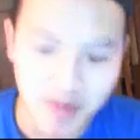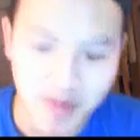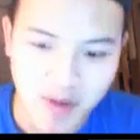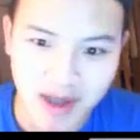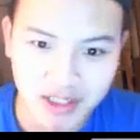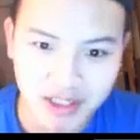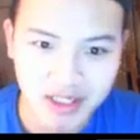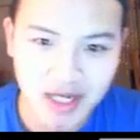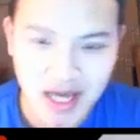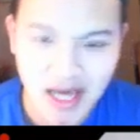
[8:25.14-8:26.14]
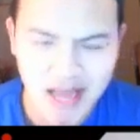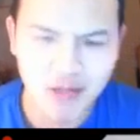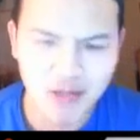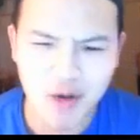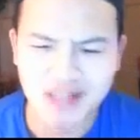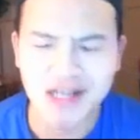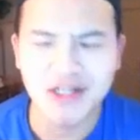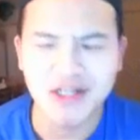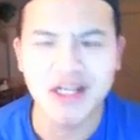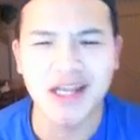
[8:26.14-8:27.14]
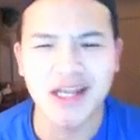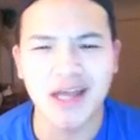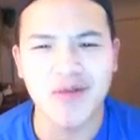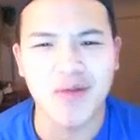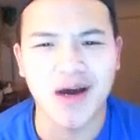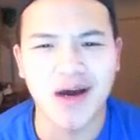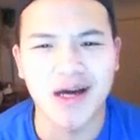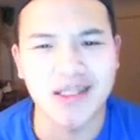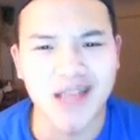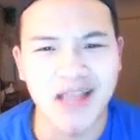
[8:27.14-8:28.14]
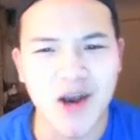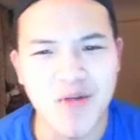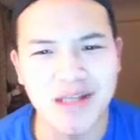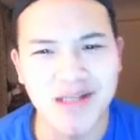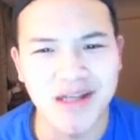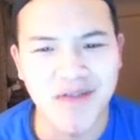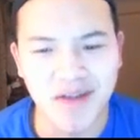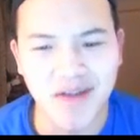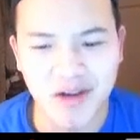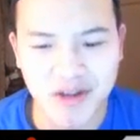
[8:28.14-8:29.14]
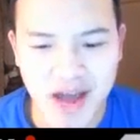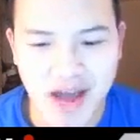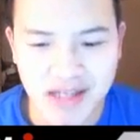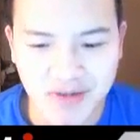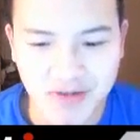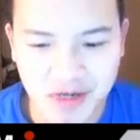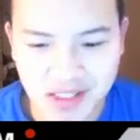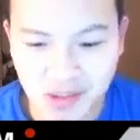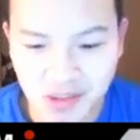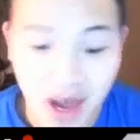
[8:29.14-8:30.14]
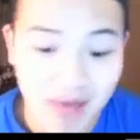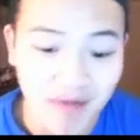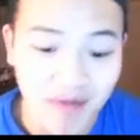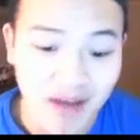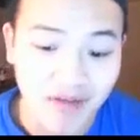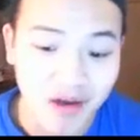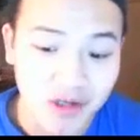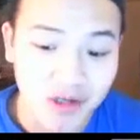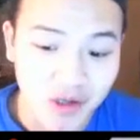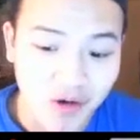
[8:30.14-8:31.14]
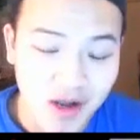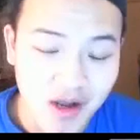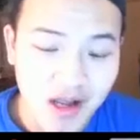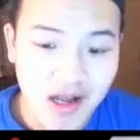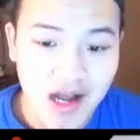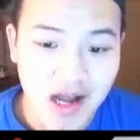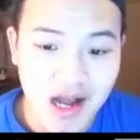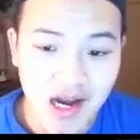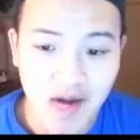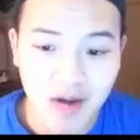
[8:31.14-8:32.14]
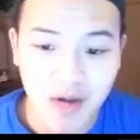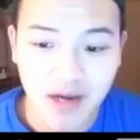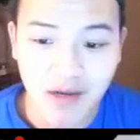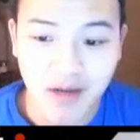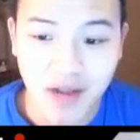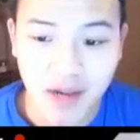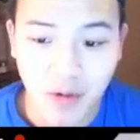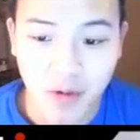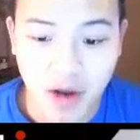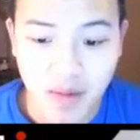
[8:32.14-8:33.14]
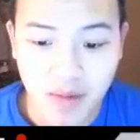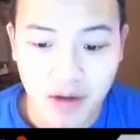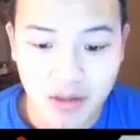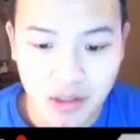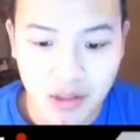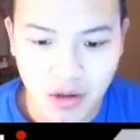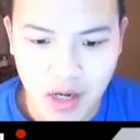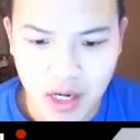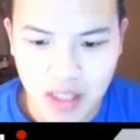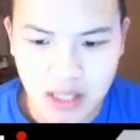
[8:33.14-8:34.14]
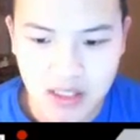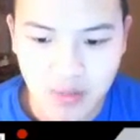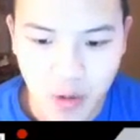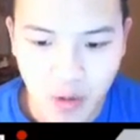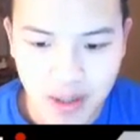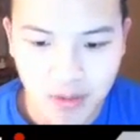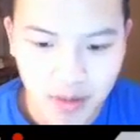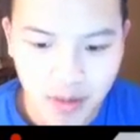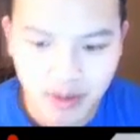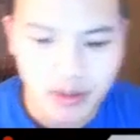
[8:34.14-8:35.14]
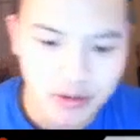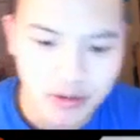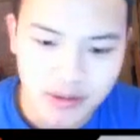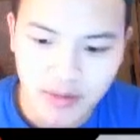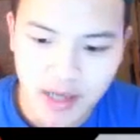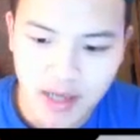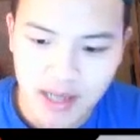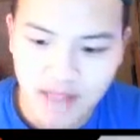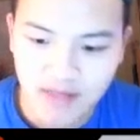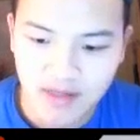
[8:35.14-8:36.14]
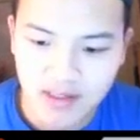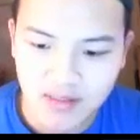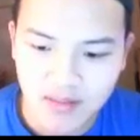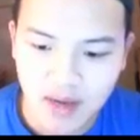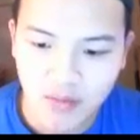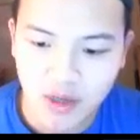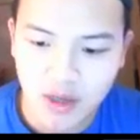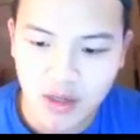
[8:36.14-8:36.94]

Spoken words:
mirror match. It's who essentially can get the Airbase and the Effect Veiler to your hands first. So I have the Effect Veiler, so I got really nothing I can worry about. So at this point, what I'm gonna do is I'm gonna activate this bad boy.